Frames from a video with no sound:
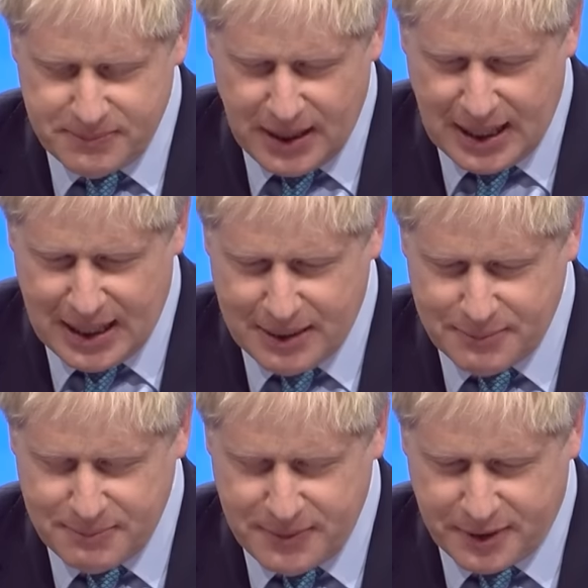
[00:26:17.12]
uh,
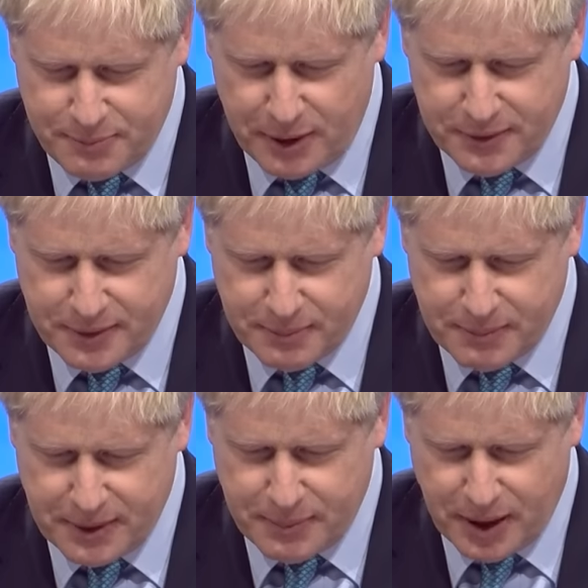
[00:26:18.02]
exposed it
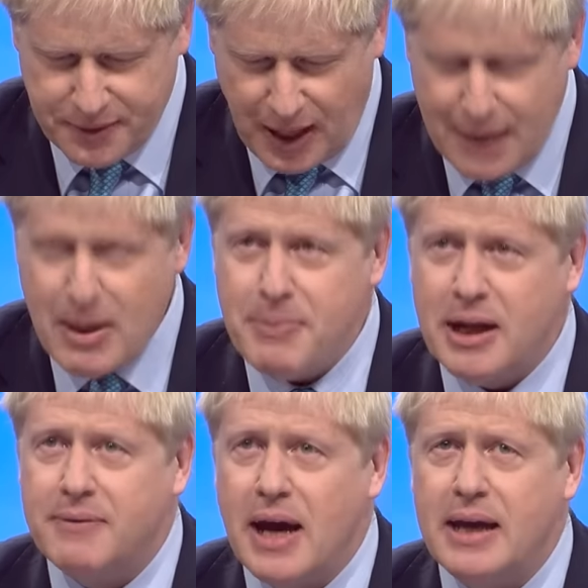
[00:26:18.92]
in the past. I'm a bit
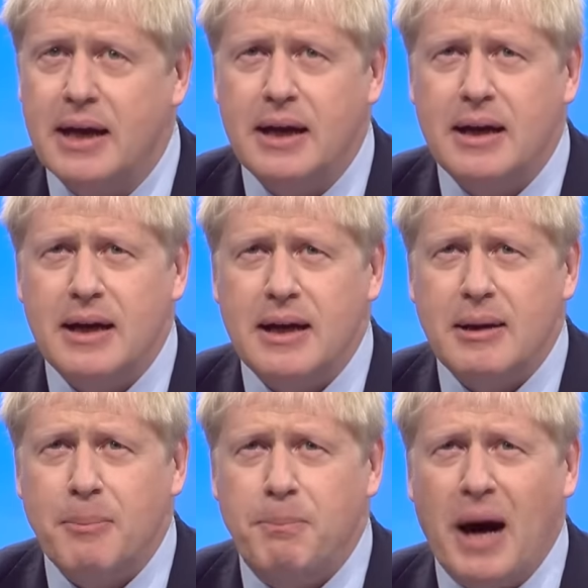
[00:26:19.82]
of a
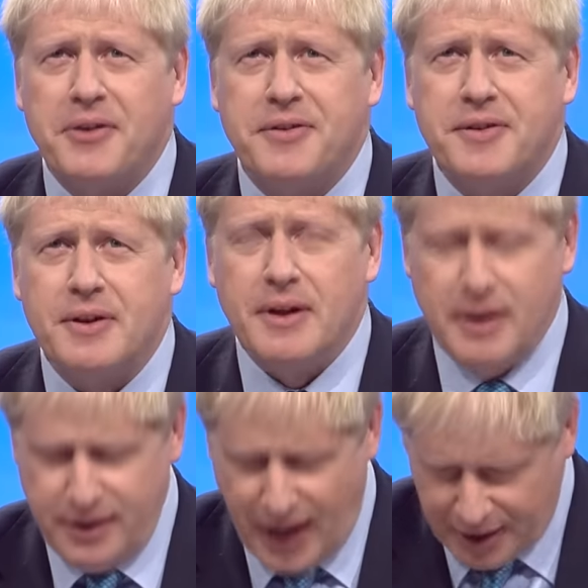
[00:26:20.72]
bus
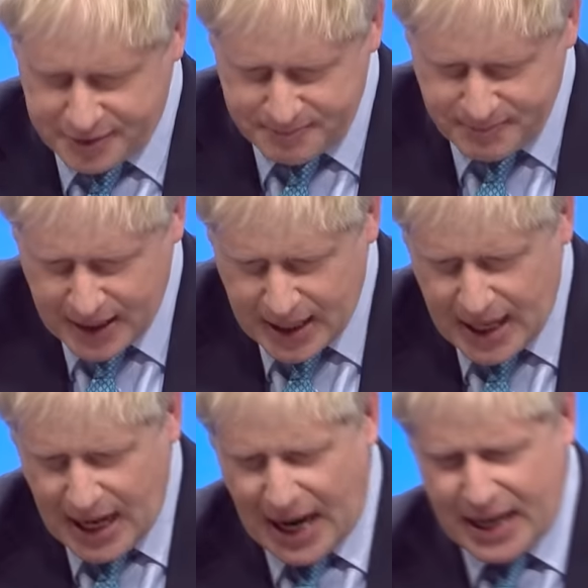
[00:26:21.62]
nut.
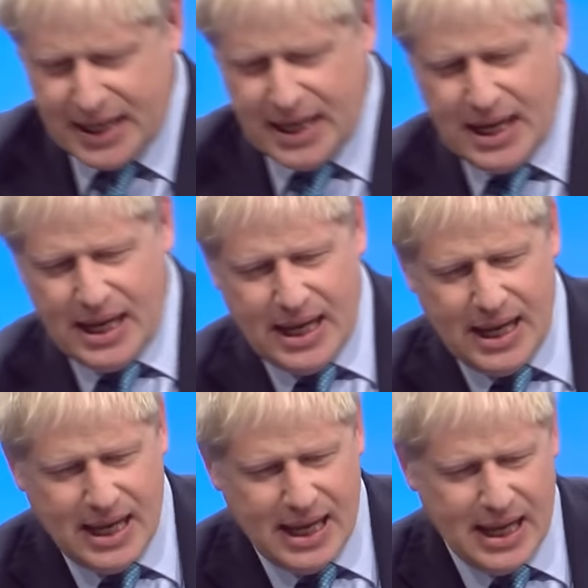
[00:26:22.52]
And
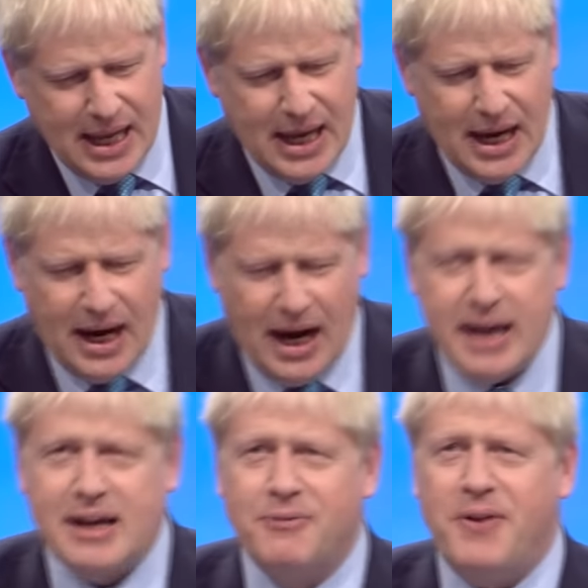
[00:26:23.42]
I
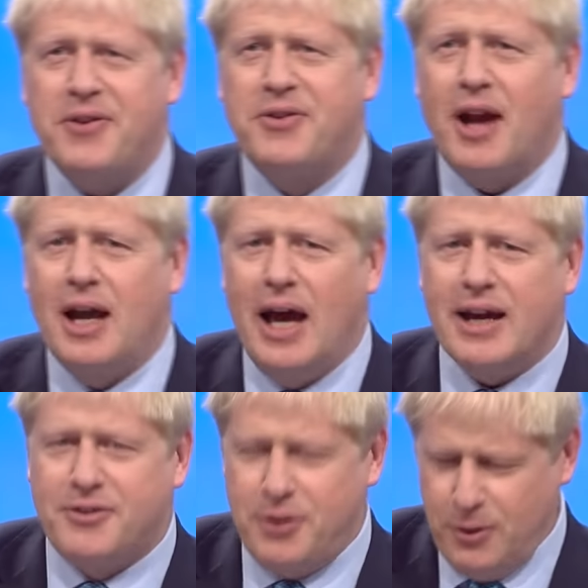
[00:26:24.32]
confess that I like
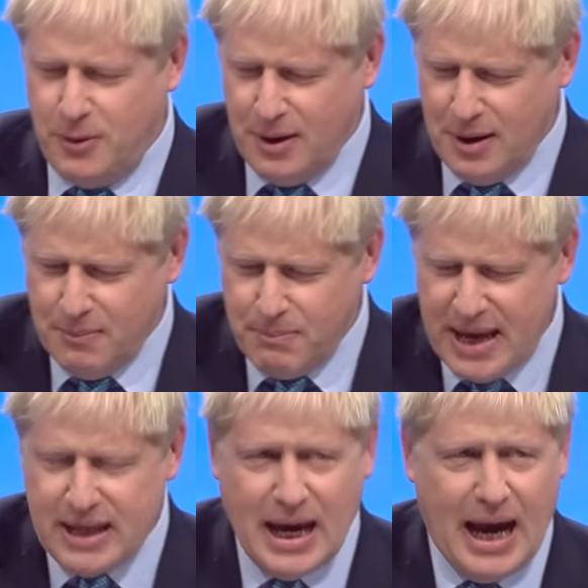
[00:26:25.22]
to
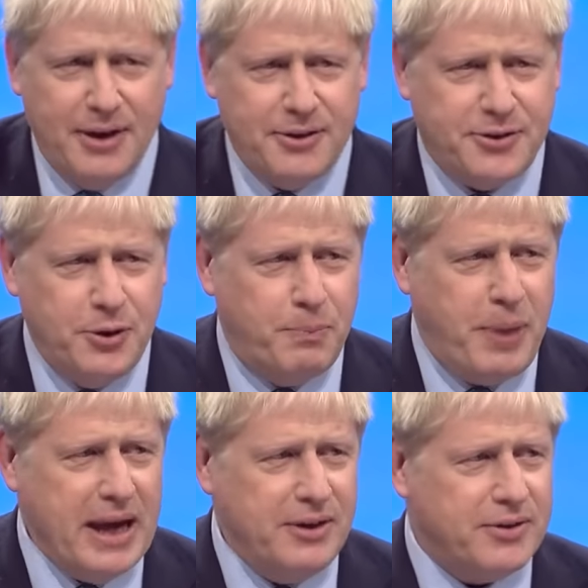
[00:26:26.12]
make and to
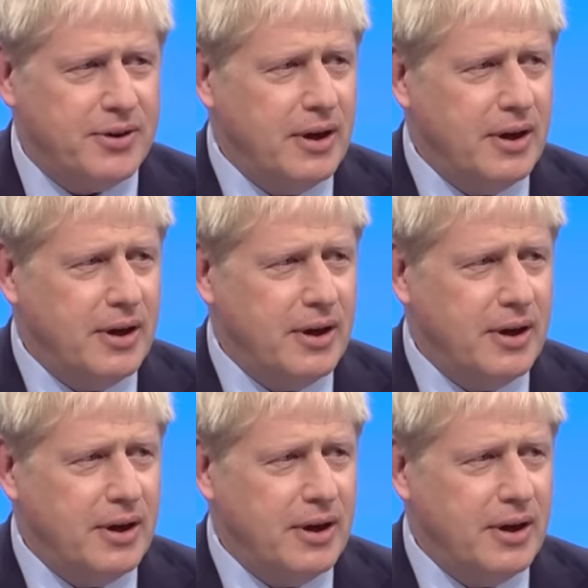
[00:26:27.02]
paint